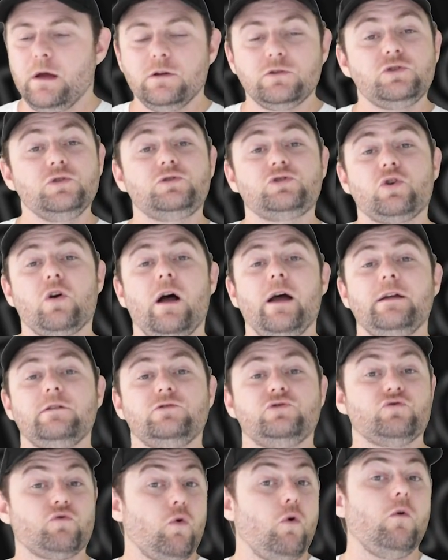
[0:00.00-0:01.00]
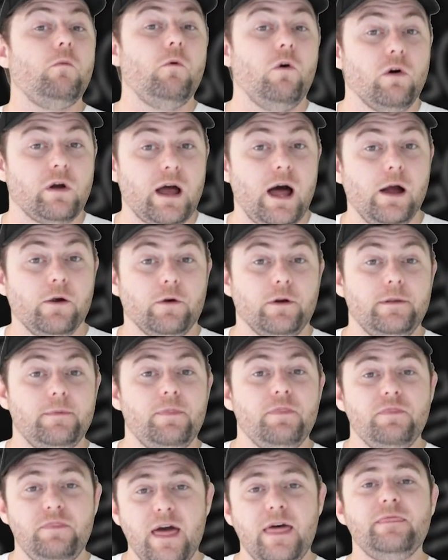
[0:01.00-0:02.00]
to try and draw more
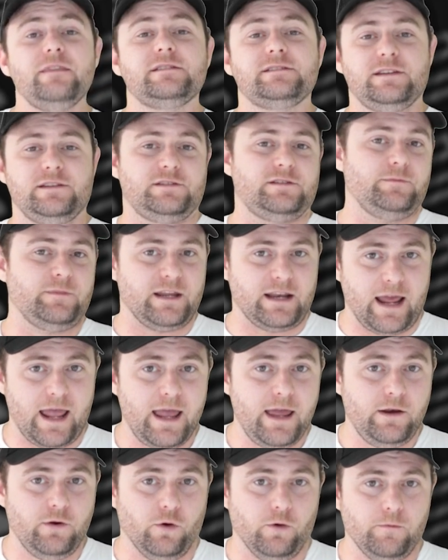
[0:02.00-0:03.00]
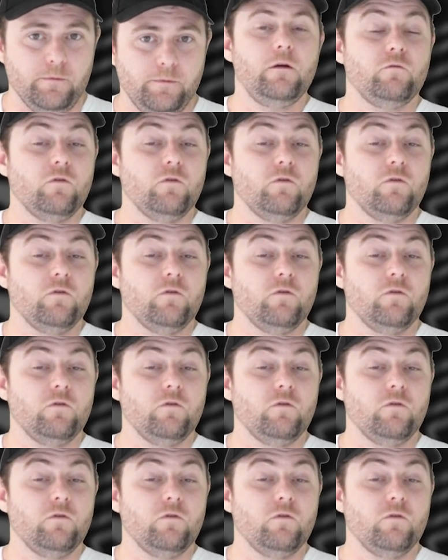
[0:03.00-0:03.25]
current than the system can handle.